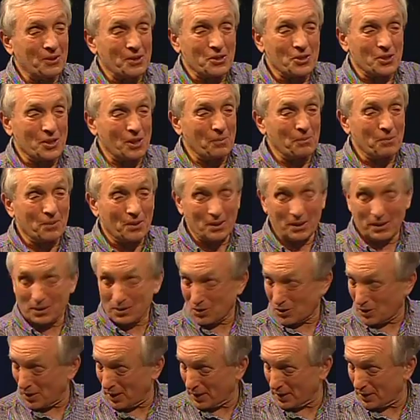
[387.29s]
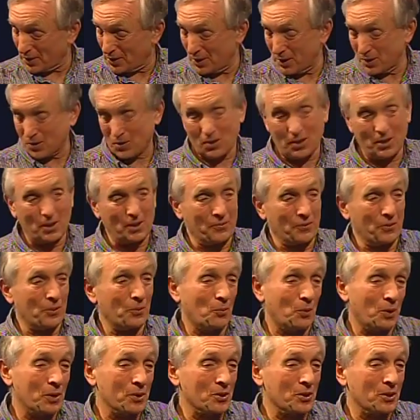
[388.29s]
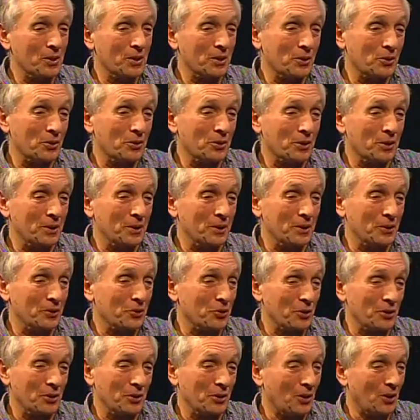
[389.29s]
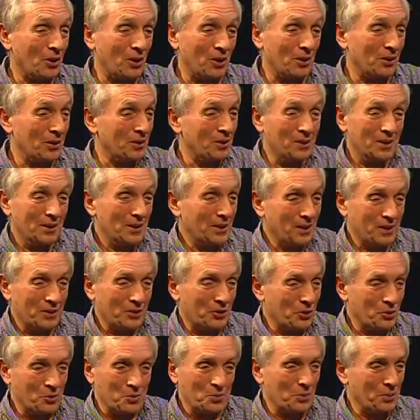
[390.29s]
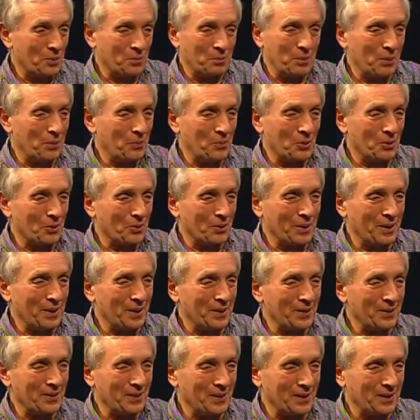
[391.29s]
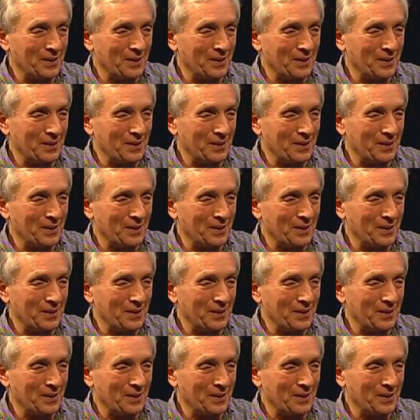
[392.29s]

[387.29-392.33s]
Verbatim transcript: are some things like this that if it wasn't in good condition at all, yeah. it just wouldn't be worth anything. What are